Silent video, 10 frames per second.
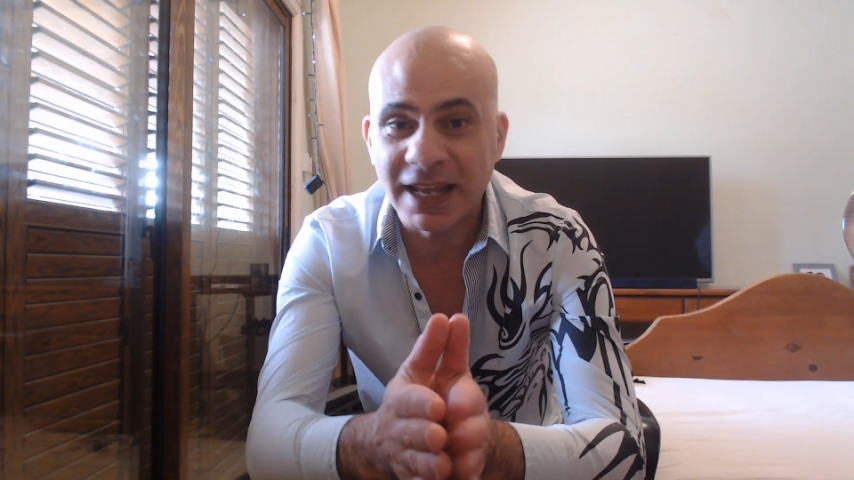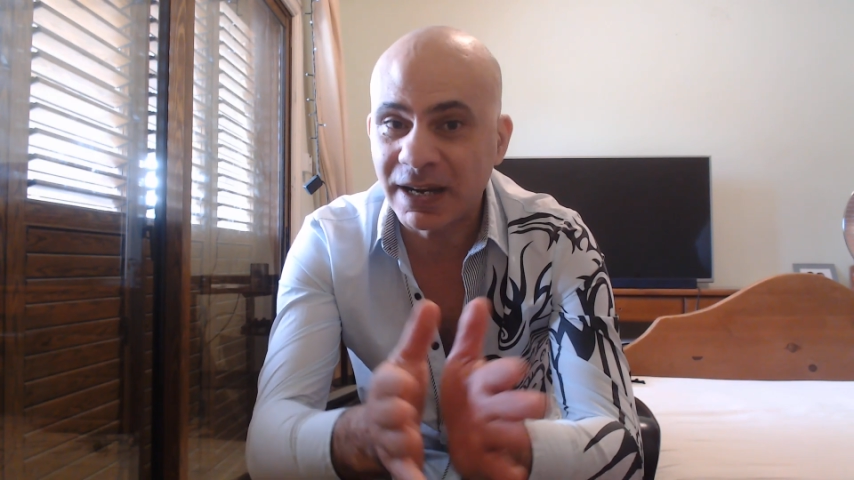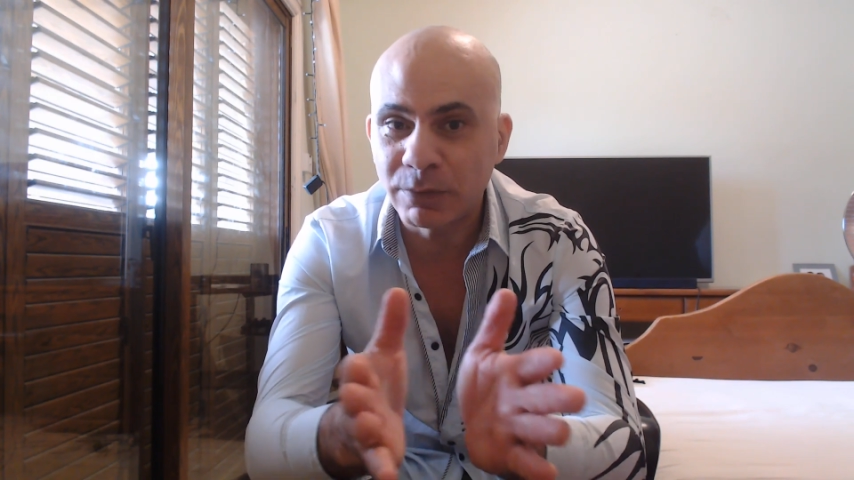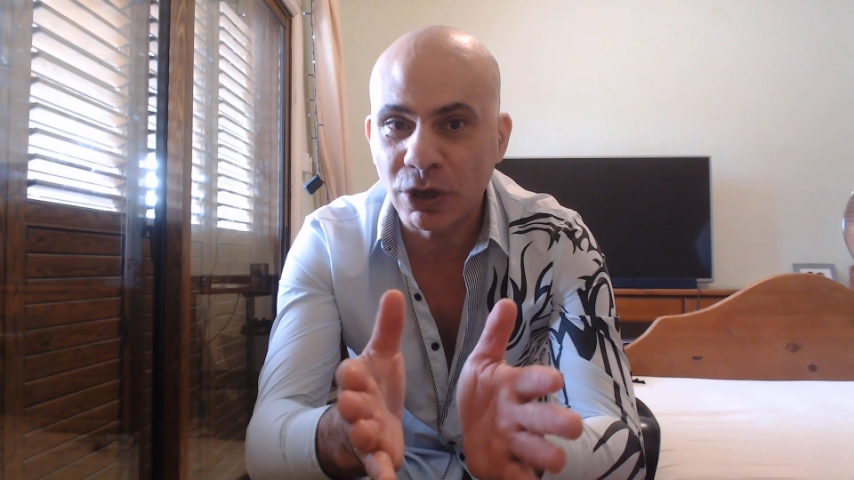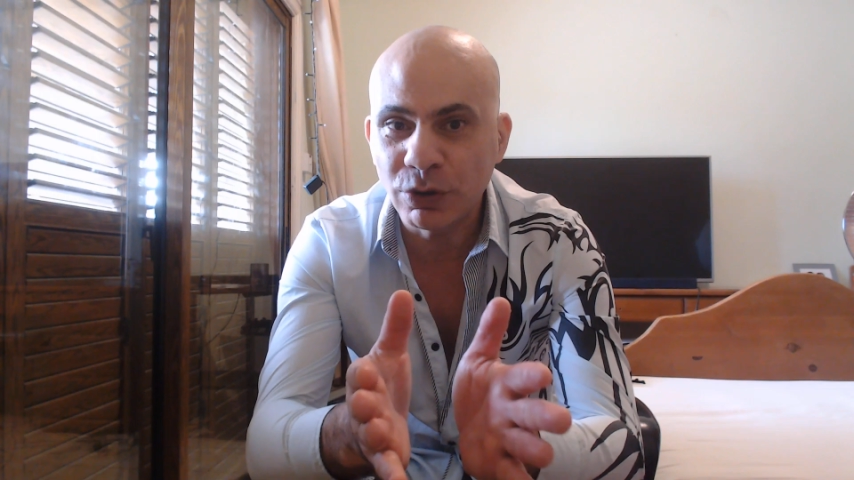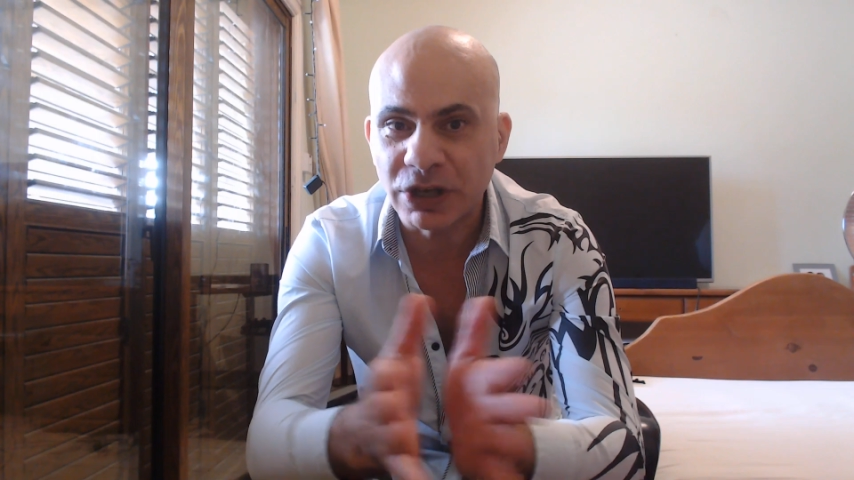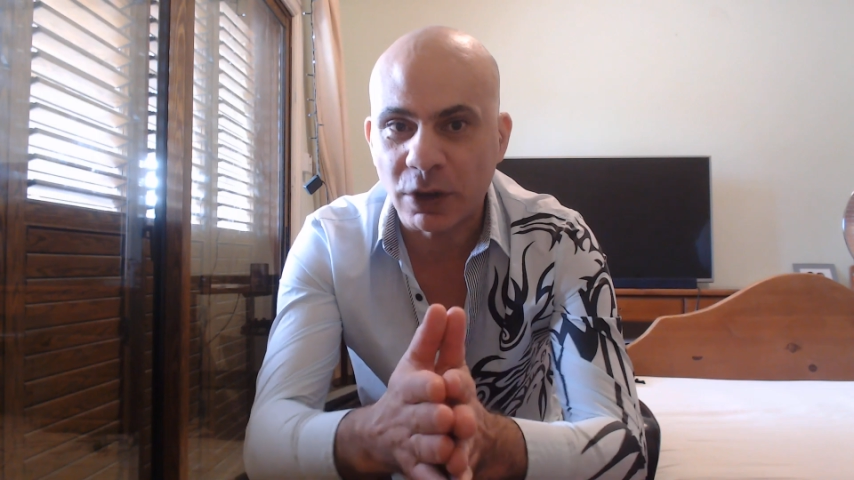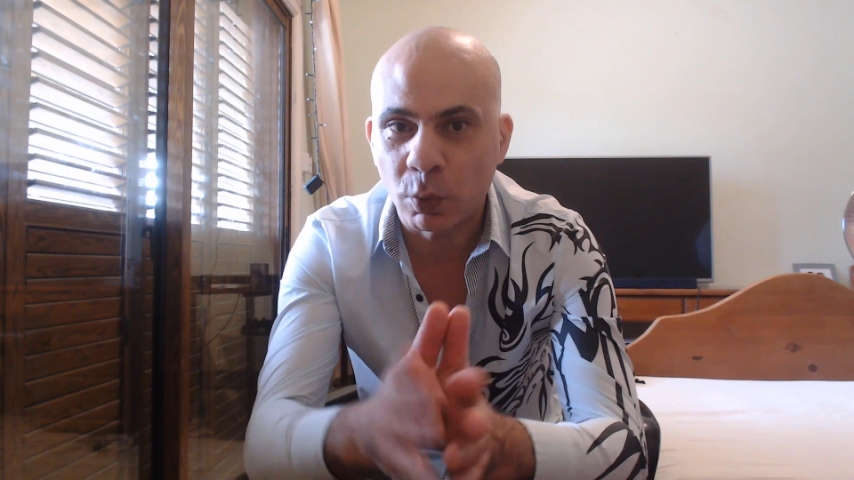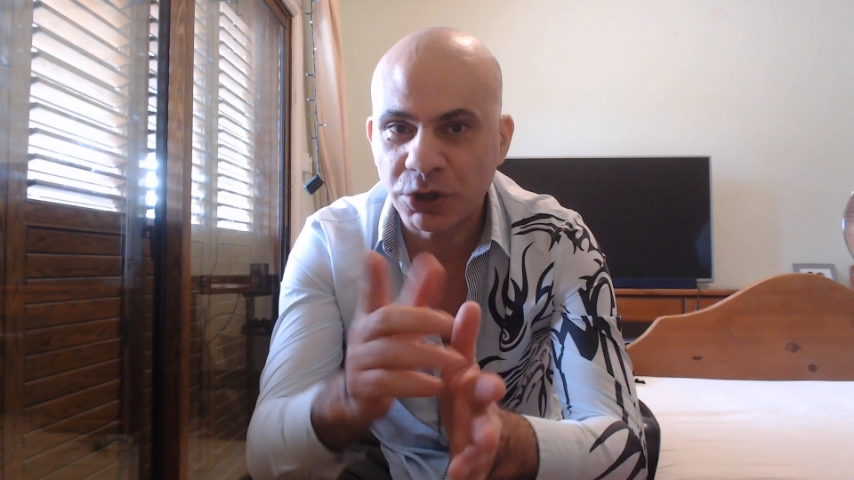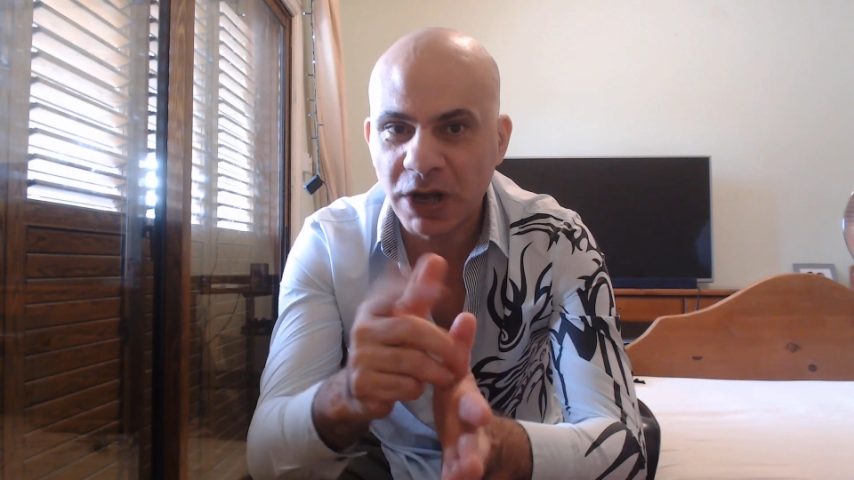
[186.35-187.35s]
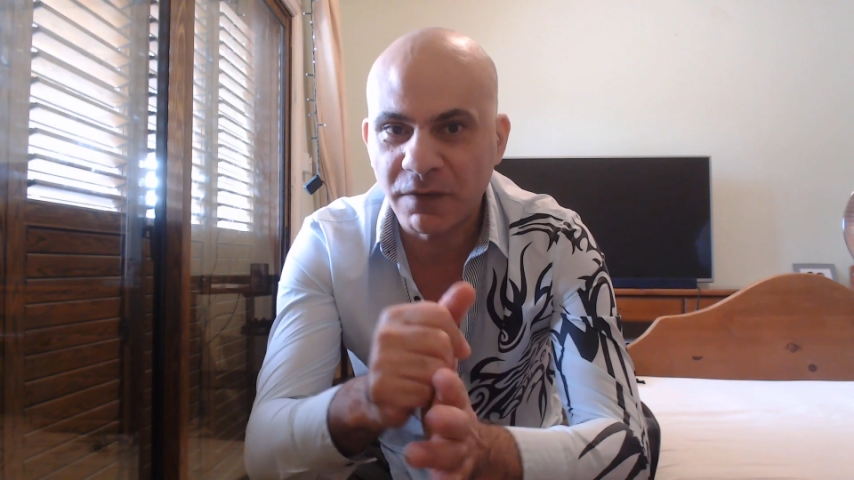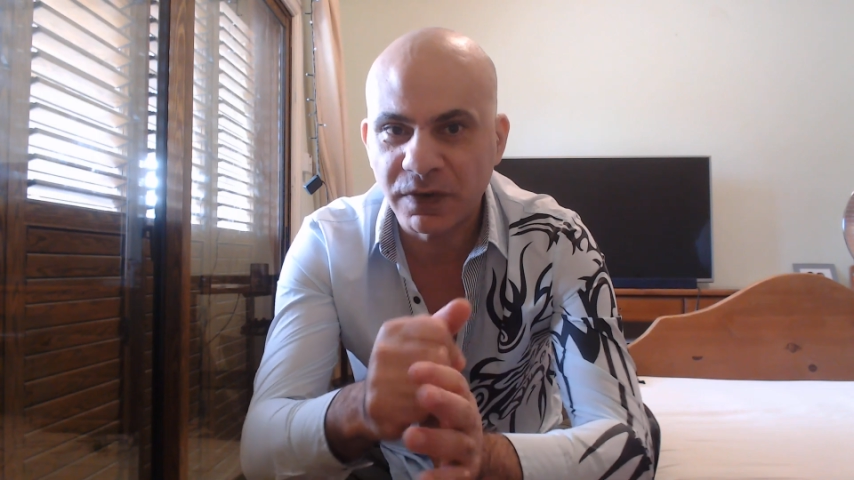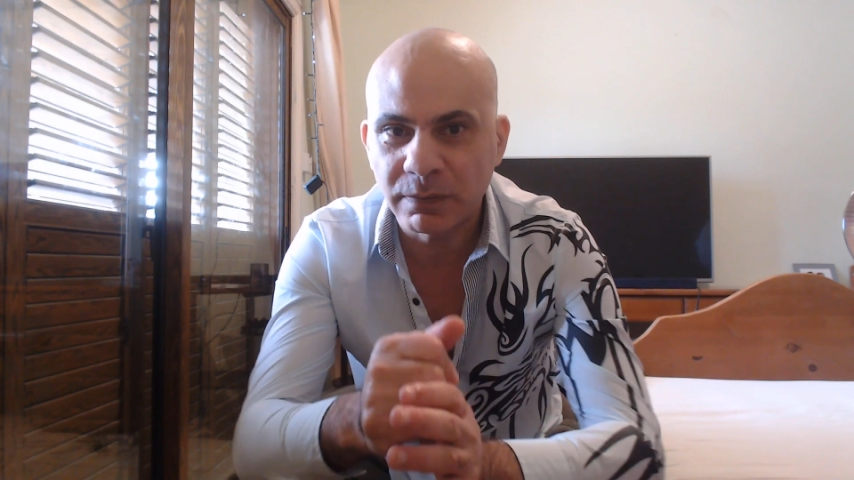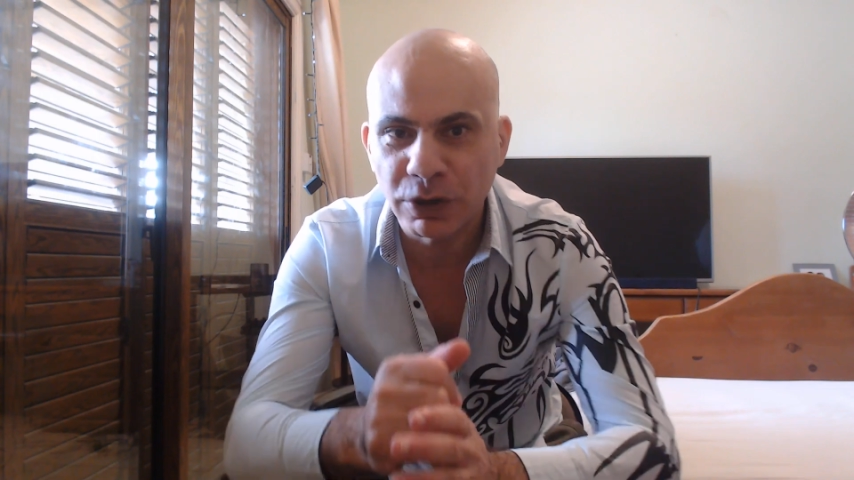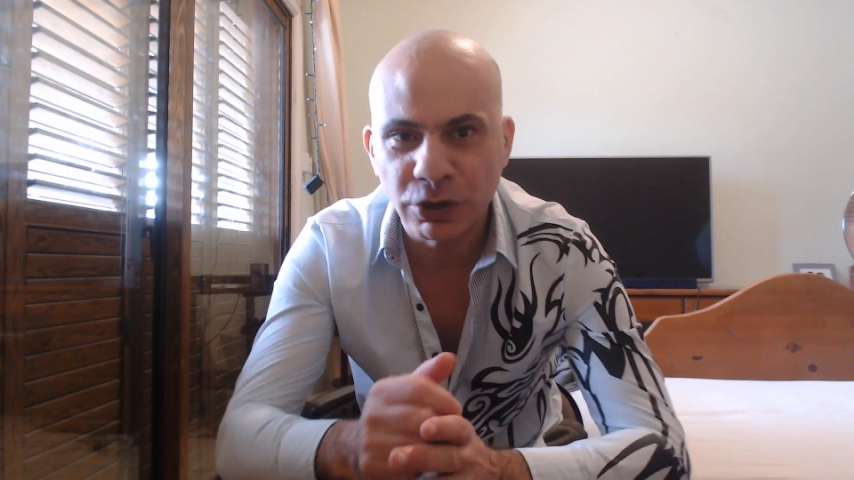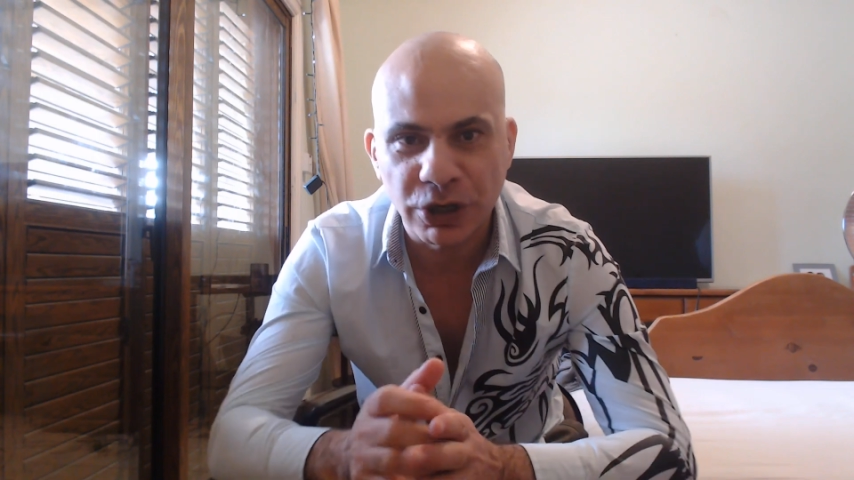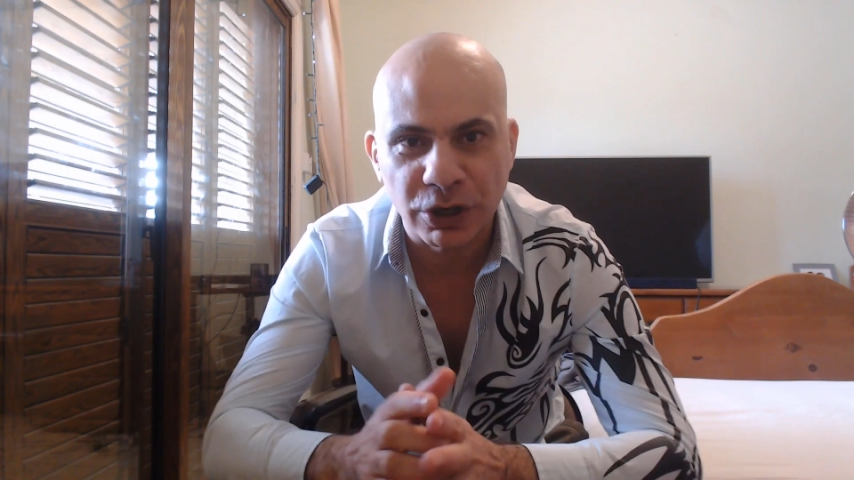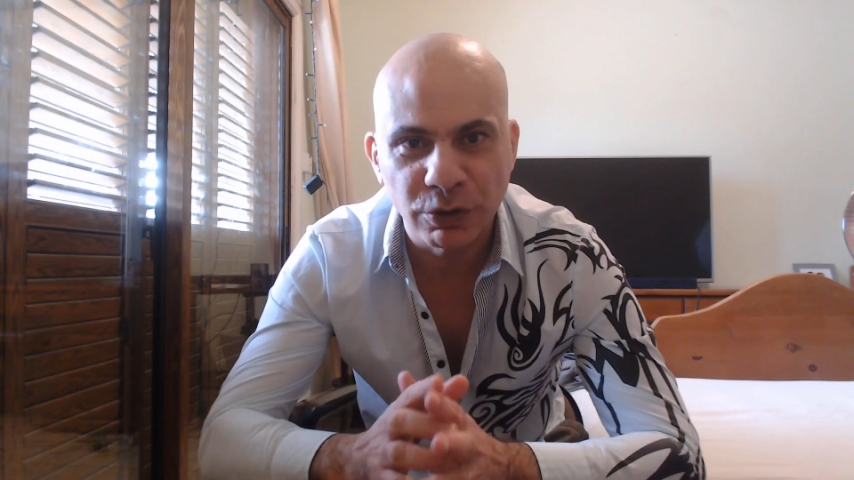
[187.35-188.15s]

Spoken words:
And the music, watch out for the music.